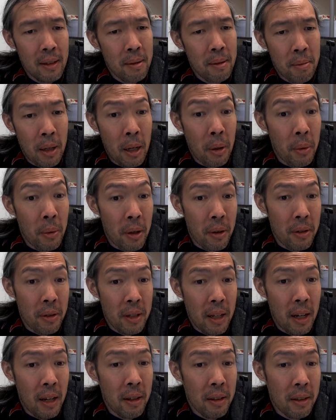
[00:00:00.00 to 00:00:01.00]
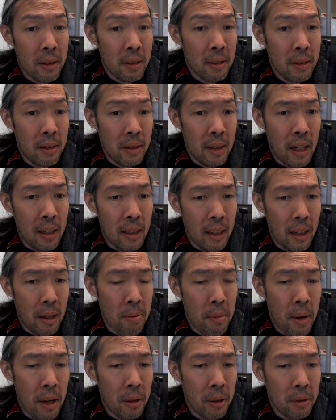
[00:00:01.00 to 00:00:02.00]
Might wear a tail. I got a
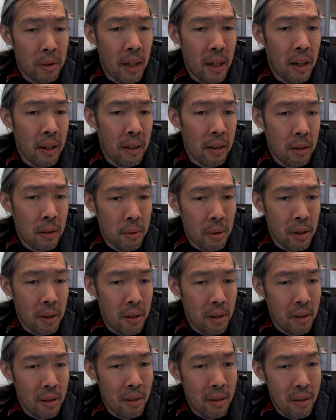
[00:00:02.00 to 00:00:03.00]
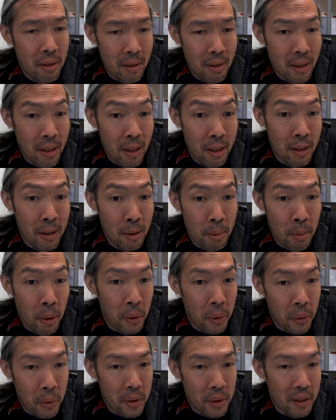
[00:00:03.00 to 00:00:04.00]
metal tail, which is
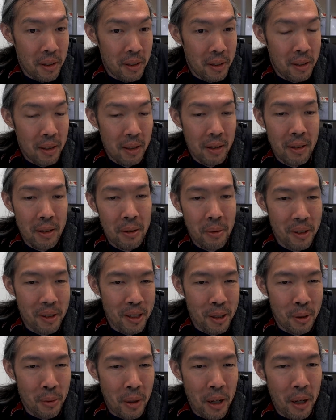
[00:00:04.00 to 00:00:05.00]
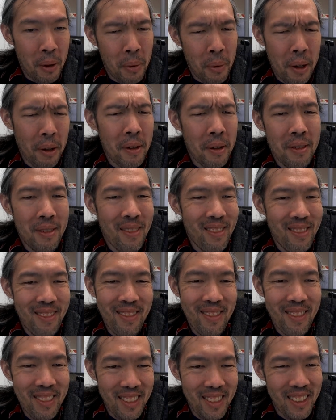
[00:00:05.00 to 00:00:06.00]
smoke resistant, which is why I wear it.
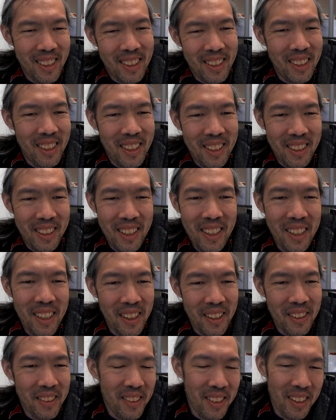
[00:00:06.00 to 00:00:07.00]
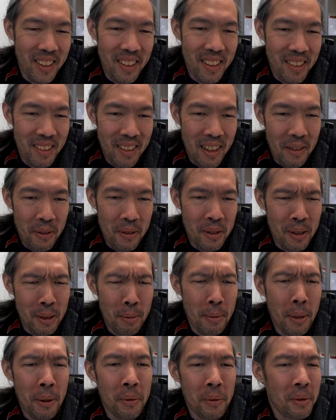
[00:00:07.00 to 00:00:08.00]
So it's a casino, you know, everyone
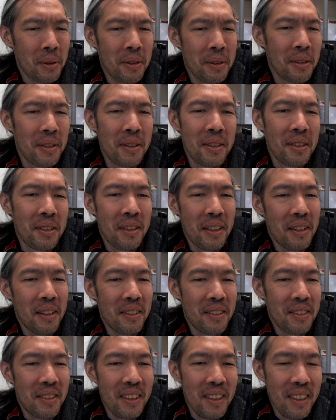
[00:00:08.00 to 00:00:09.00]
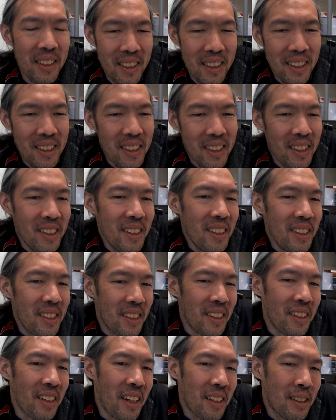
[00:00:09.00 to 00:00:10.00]
smokes.
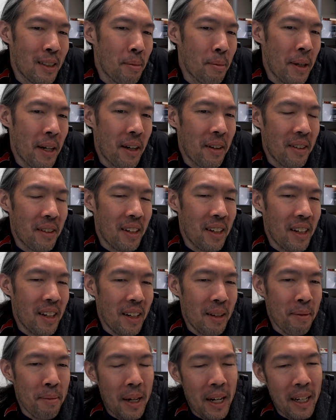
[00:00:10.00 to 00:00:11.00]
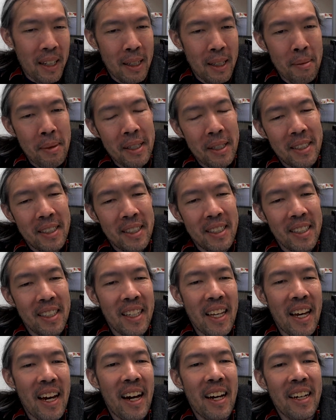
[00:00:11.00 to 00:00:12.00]
So that's about my limits to
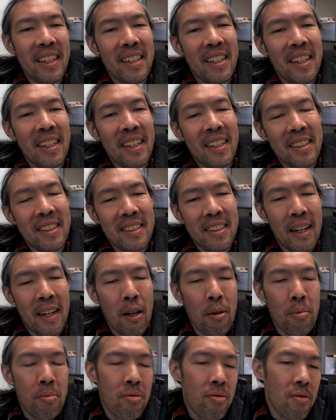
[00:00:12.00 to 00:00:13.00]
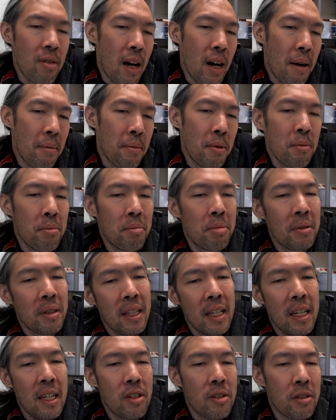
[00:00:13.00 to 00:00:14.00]
that, and I'll
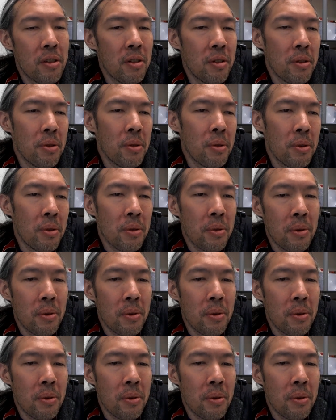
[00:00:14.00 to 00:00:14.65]
probably do.